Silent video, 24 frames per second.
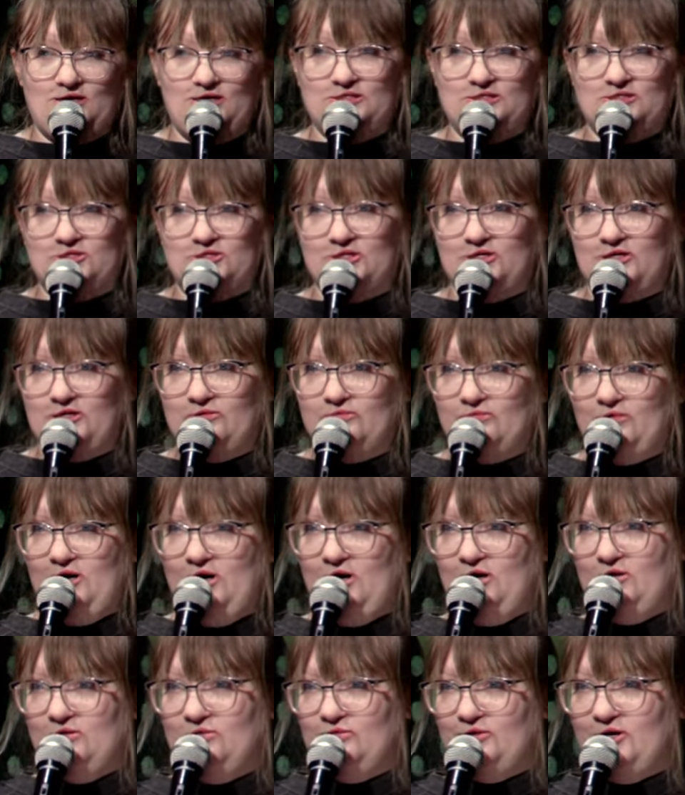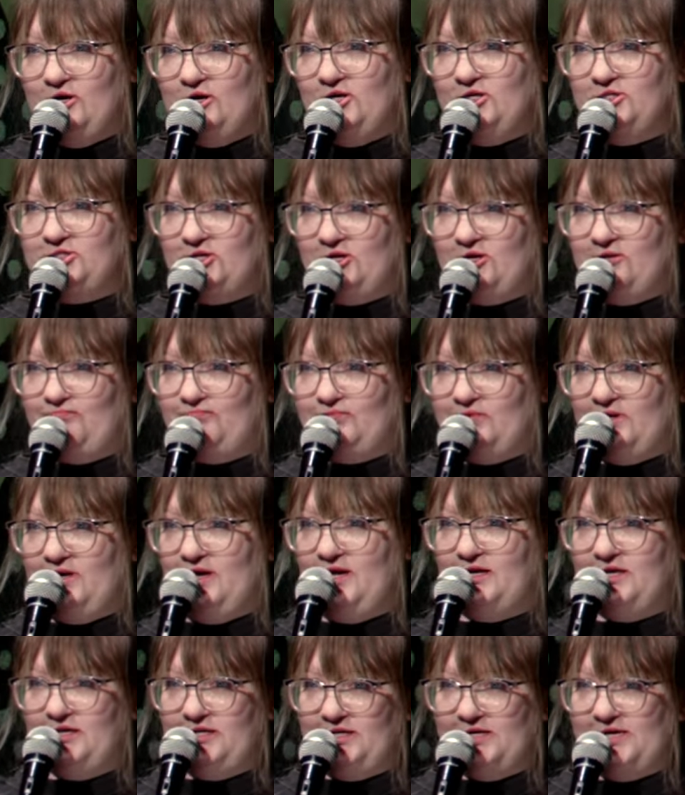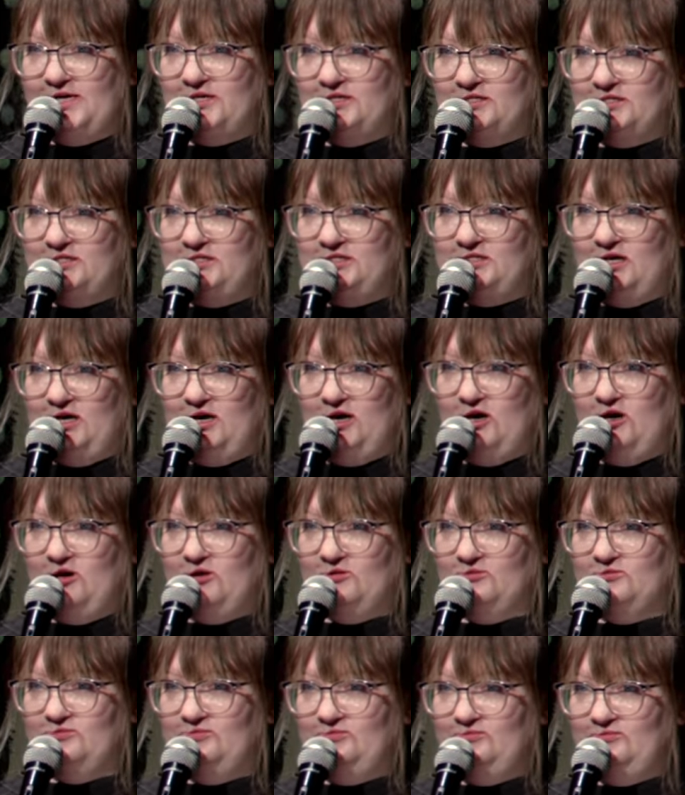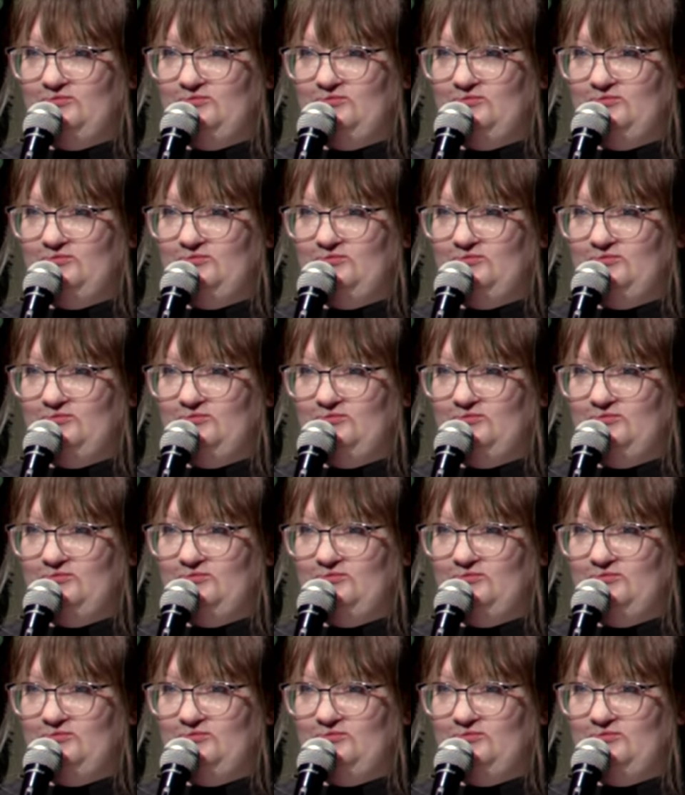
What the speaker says: And they're like, well, we already started planning it, so.